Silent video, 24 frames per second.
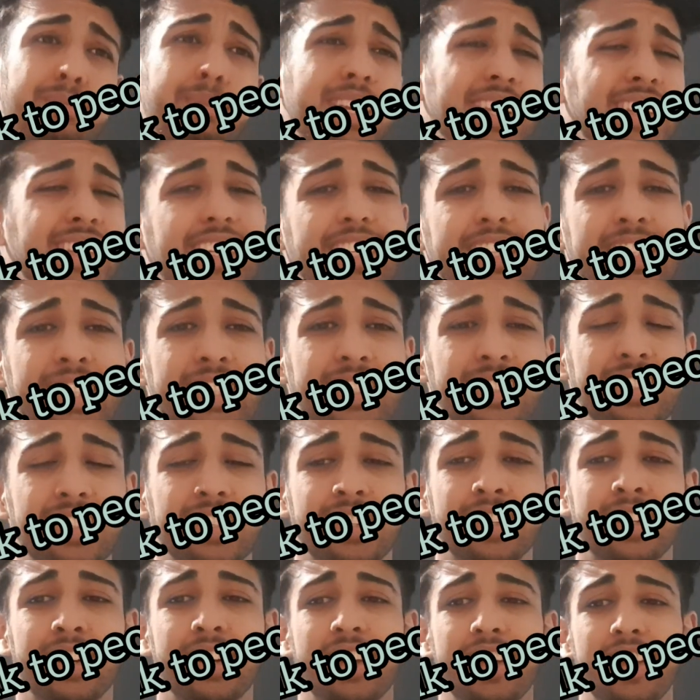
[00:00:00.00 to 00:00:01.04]
makes it
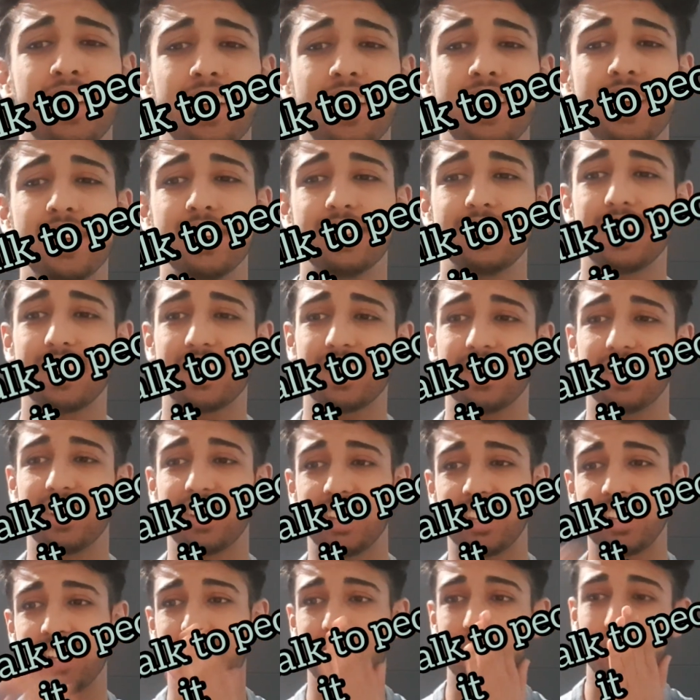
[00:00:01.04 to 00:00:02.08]
easier.
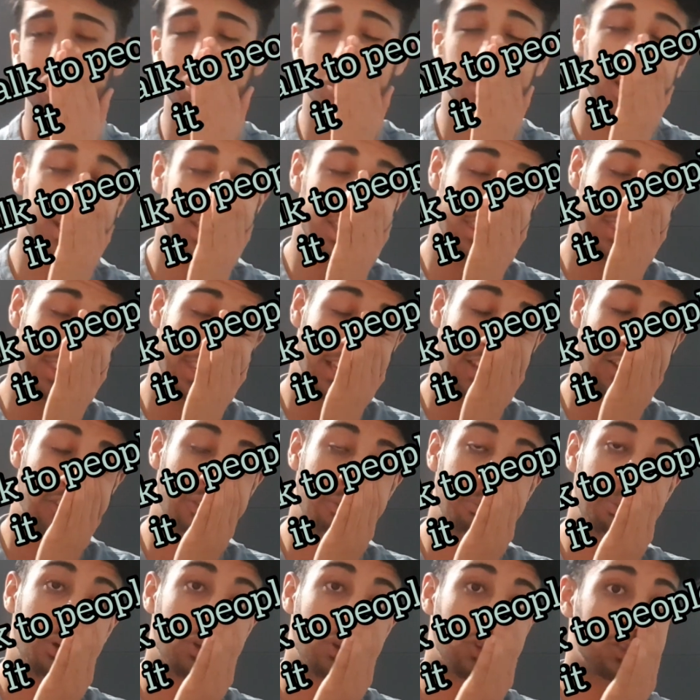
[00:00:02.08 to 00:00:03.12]
Secondly, try and think of the
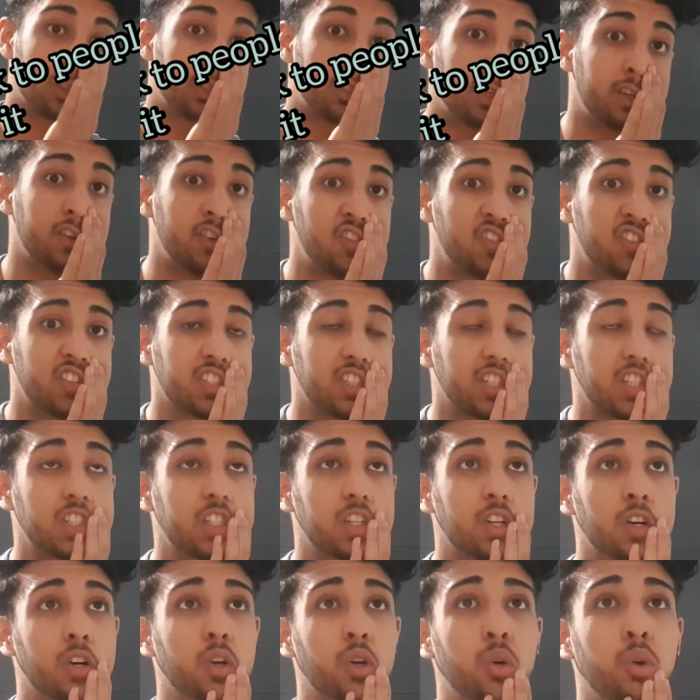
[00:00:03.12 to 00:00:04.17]
positives.
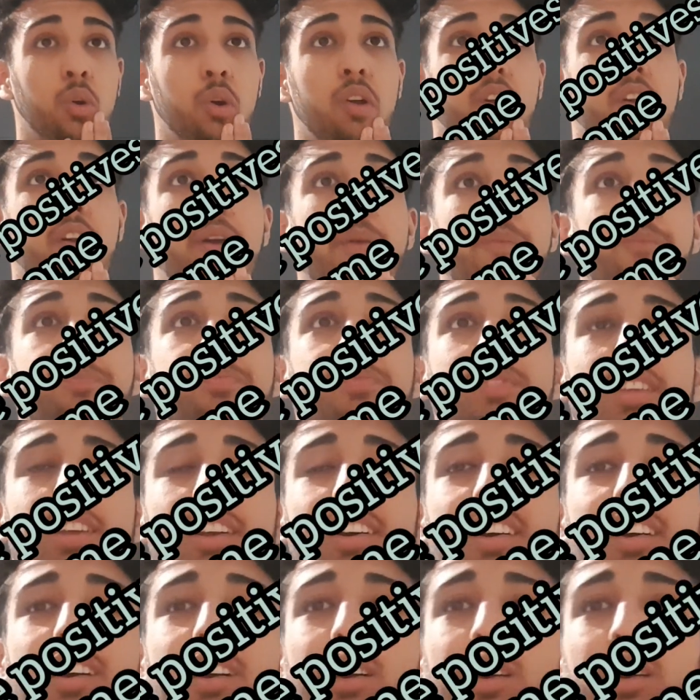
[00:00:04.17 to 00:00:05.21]
So
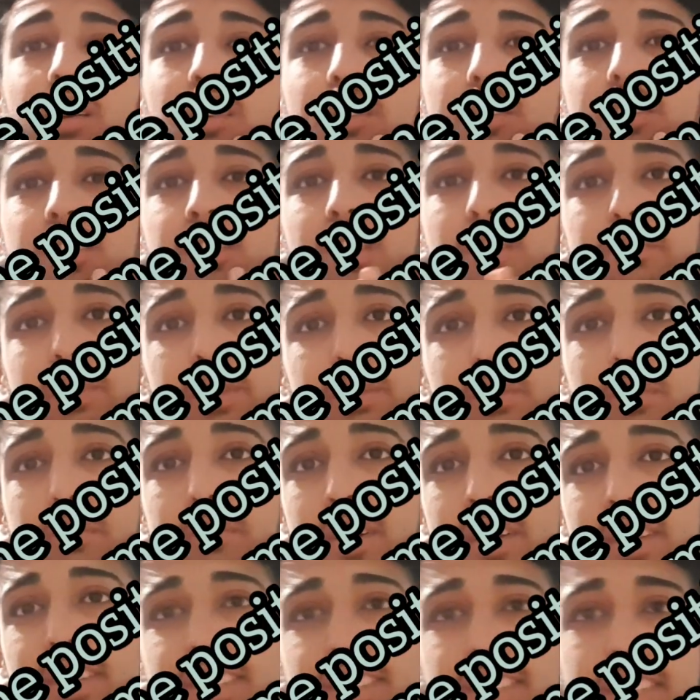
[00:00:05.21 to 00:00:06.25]
some people
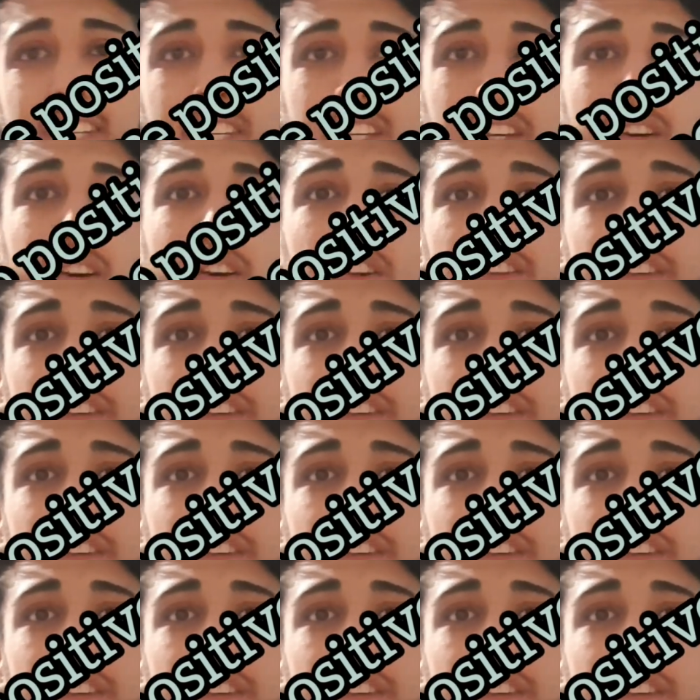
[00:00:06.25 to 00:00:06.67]
might see, oh,